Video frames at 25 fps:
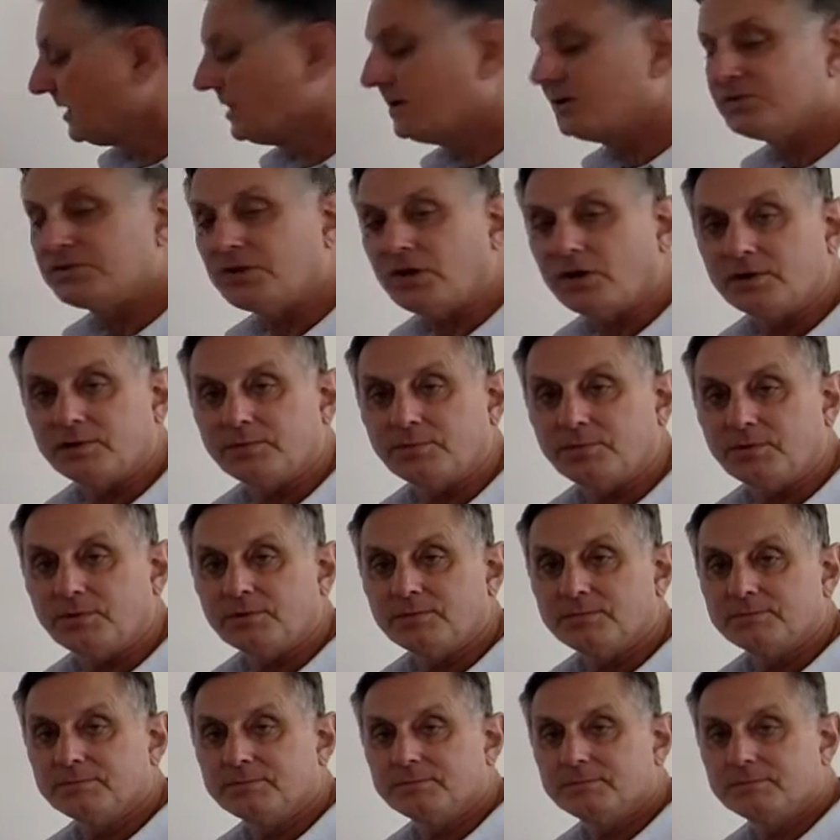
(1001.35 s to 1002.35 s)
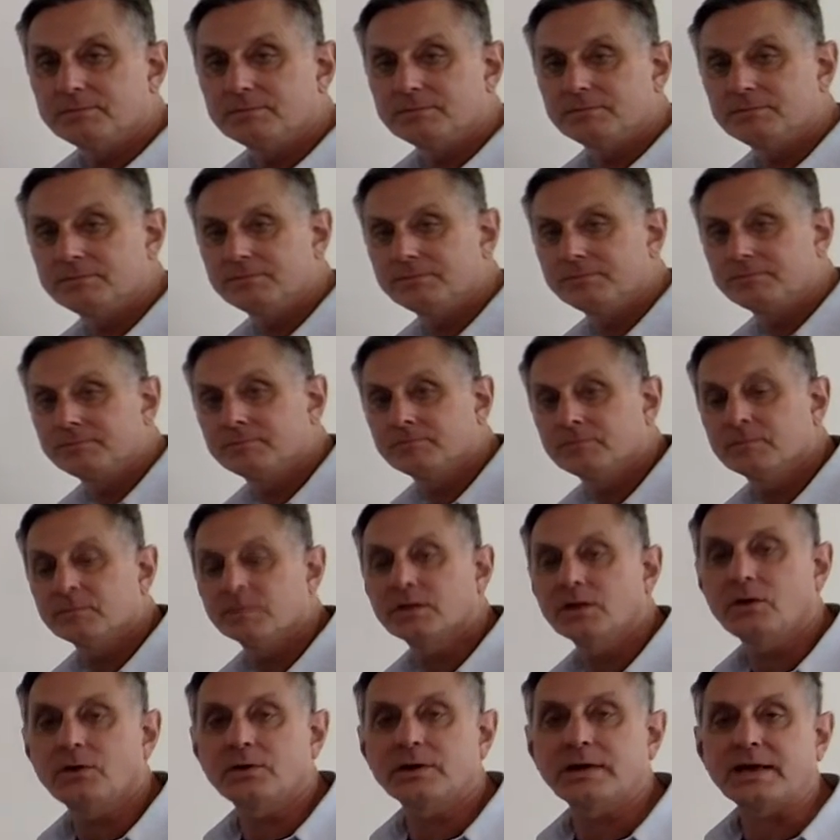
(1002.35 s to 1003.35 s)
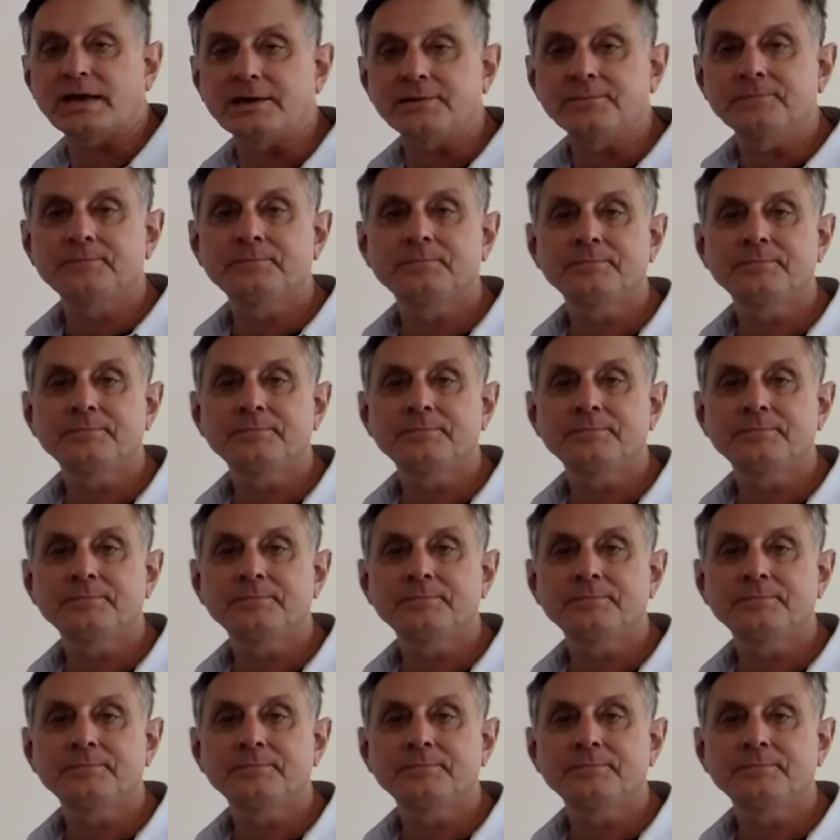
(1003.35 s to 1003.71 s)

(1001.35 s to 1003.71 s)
soluble. Okay.